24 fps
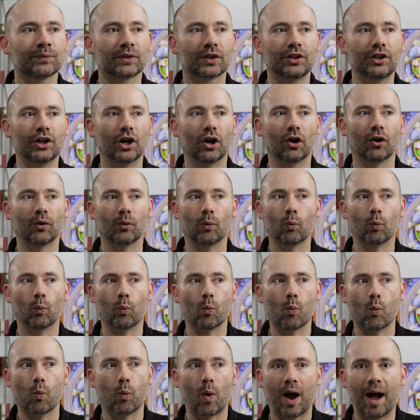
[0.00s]
you know,
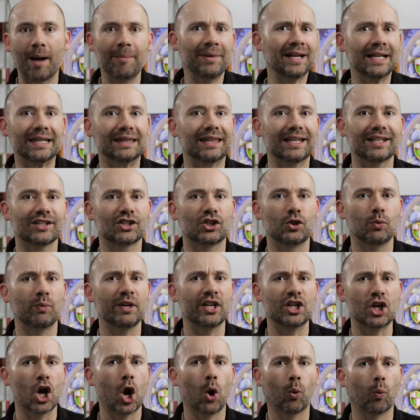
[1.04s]
how many things do we
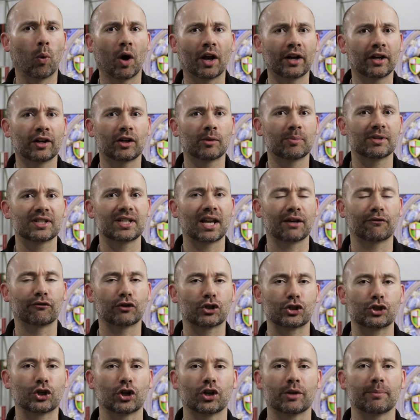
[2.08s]
know 100% for
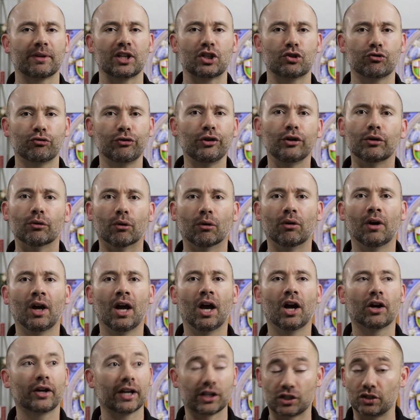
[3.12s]
sure to be true?
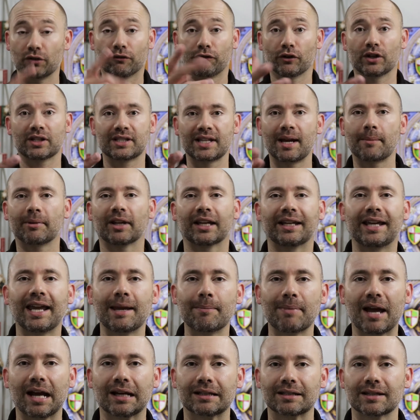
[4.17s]
Okay, so for example, I came
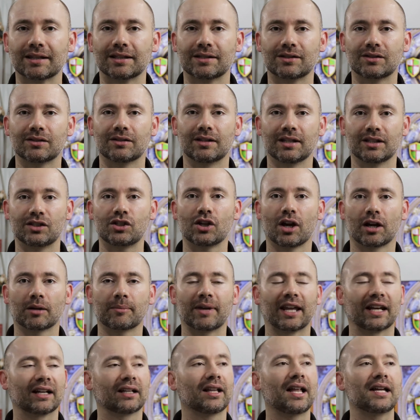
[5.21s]
back to this, this young
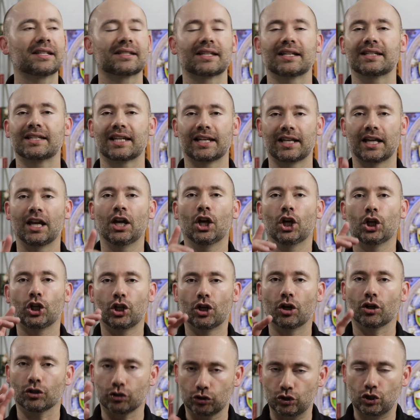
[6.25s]
man in class and I said, you
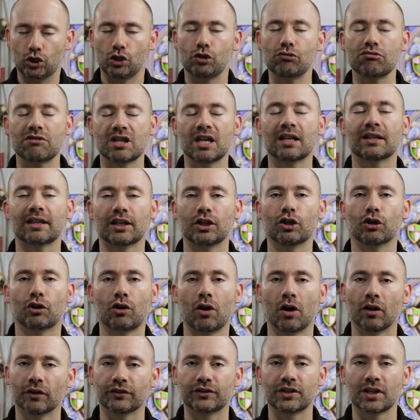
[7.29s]
know, do you think that you're
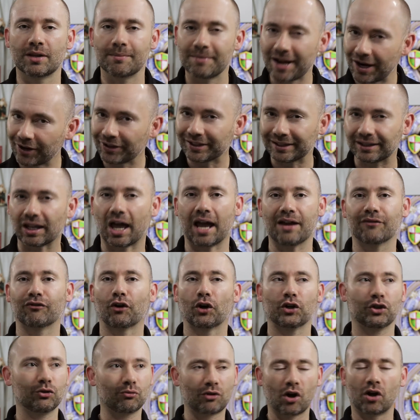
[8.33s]
called to the married life?
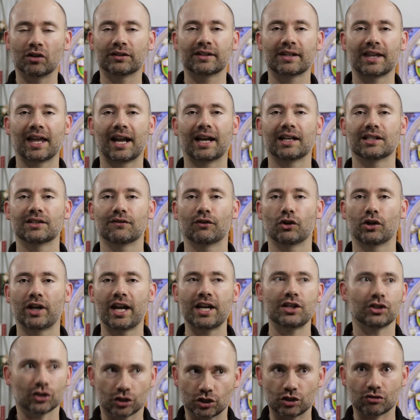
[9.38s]
Are you called to that as a
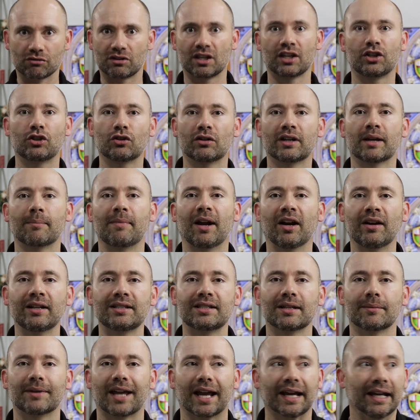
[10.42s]
vocation? Do you think you'll get married
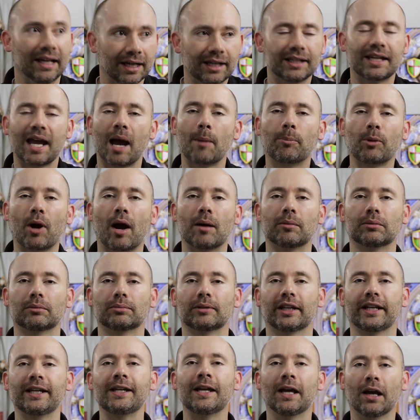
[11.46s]
someday? Yeah,
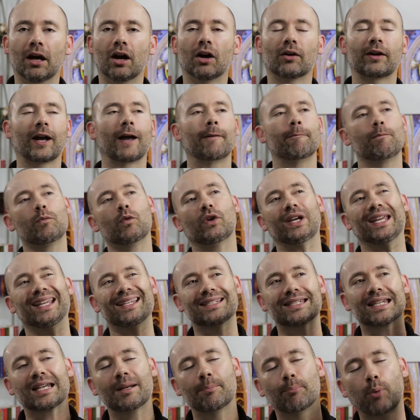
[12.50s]
probably. Okay,
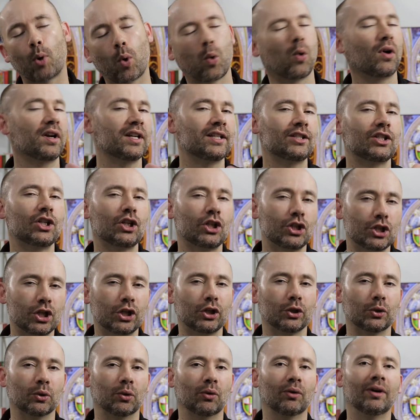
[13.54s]
is it important to
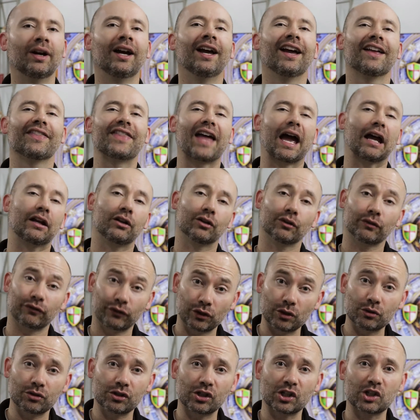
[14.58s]
you that your
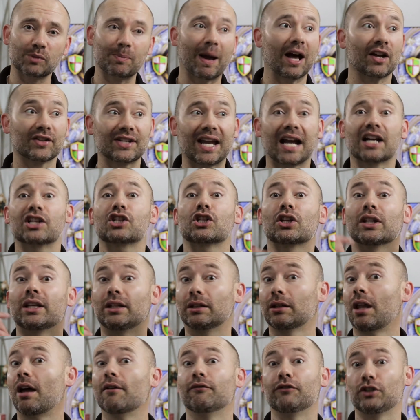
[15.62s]
future spouse actually
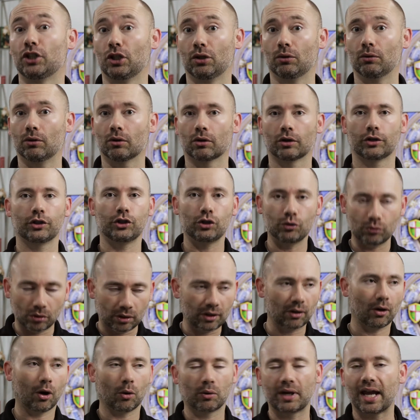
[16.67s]
love you? Or are you
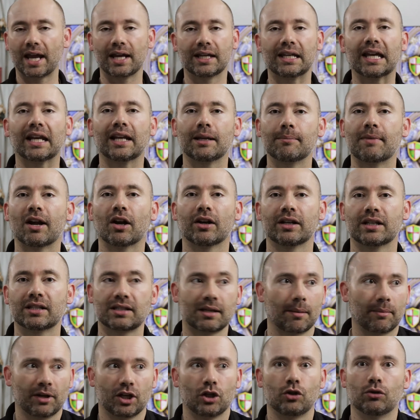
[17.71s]
okay getting married to
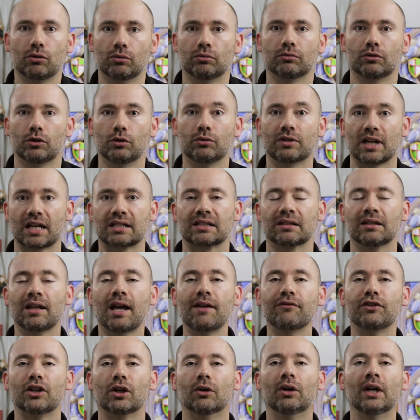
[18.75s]
somebody who, who doesn't
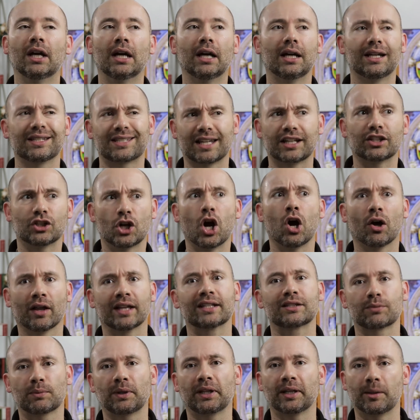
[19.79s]
love you? He's like, no,
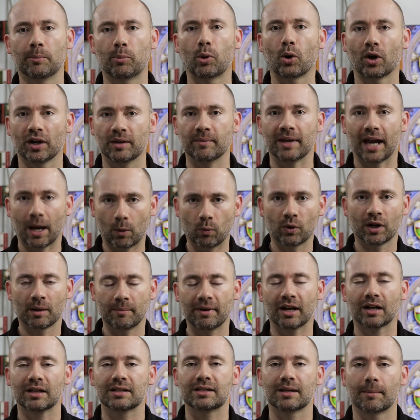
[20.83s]
that's really important to me. I want to
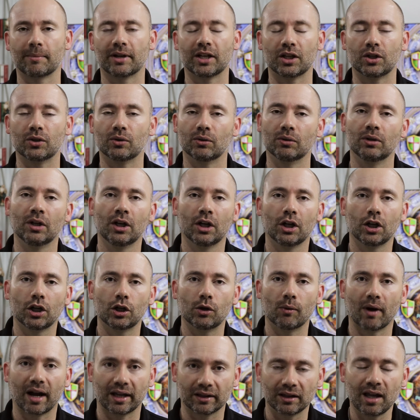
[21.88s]
marry somebody who,
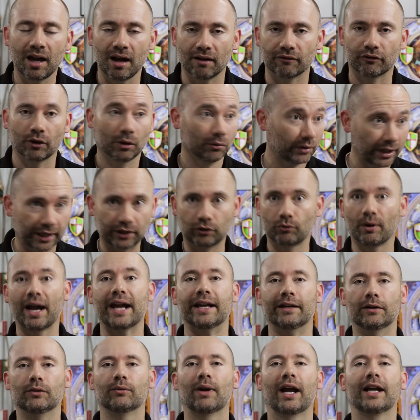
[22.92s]
who I love. Okay,
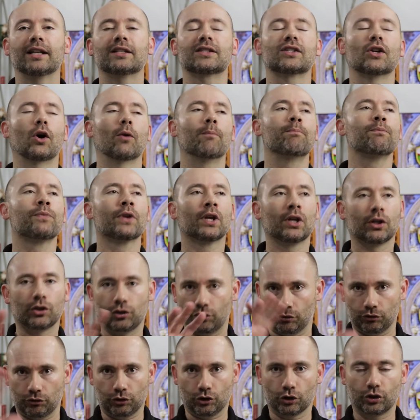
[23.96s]
great, right? So
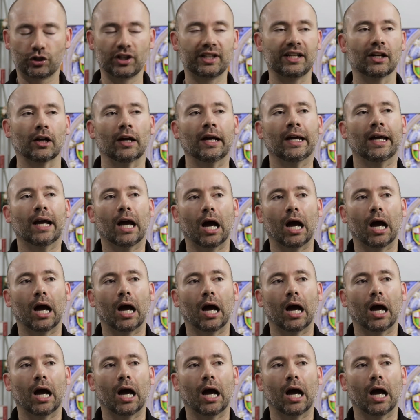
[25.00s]
you're, you're good here.